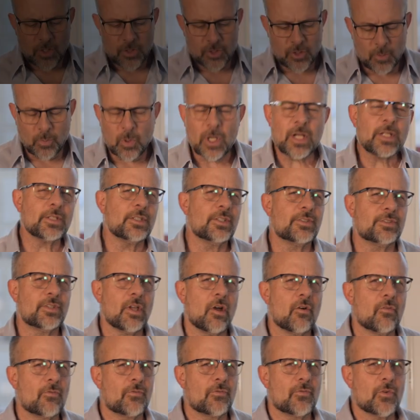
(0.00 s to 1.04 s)
So breaking this
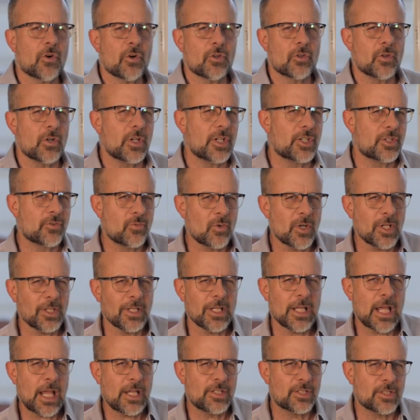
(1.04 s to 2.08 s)
down further, it's
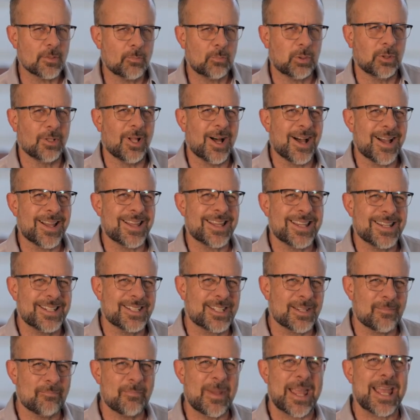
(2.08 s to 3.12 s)
really a supply and
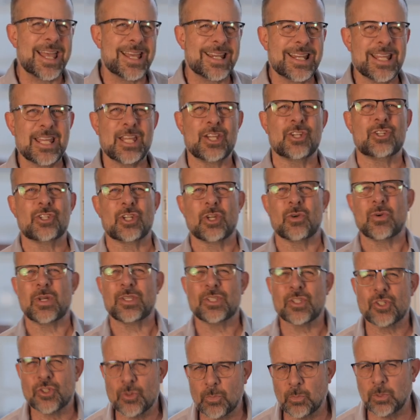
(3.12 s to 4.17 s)
demand issue,
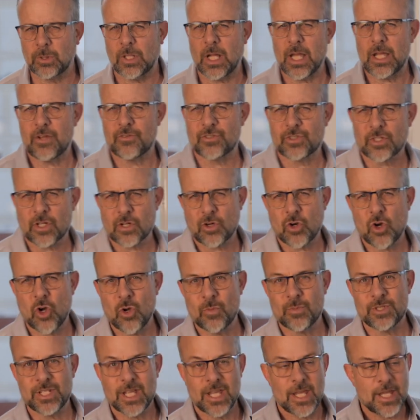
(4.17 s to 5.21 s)
and the supply of starter
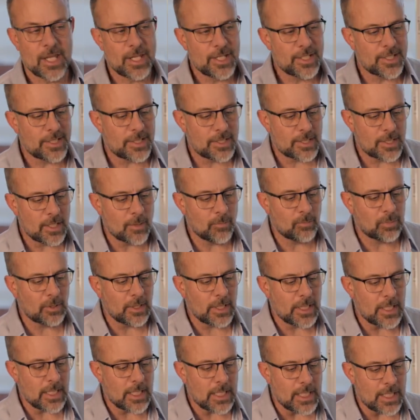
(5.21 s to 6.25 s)
homes
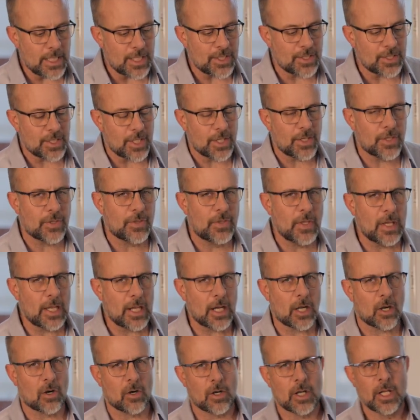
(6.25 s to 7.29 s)
simply isn't
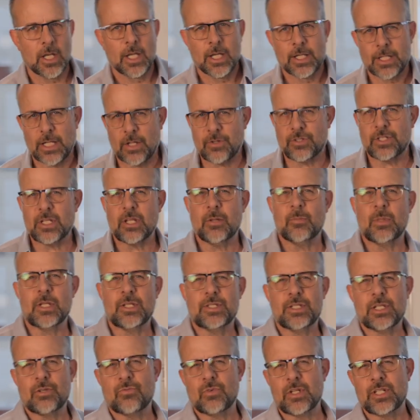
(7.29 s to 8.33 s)
there. Now,
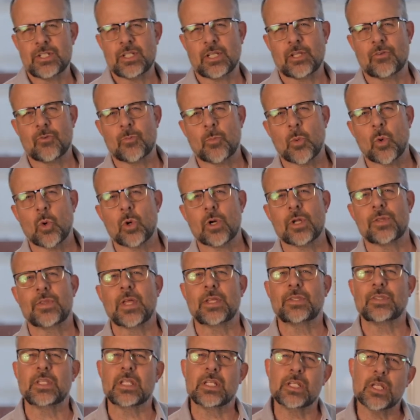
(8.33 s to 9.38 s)
CNBC recently reported
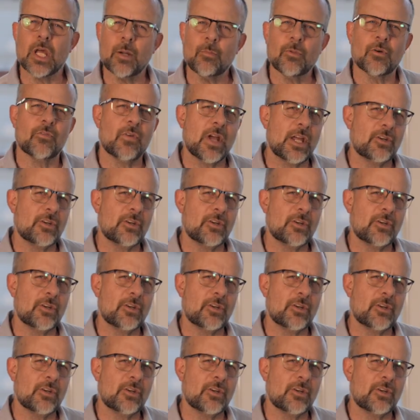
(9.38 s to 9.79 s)
that the number of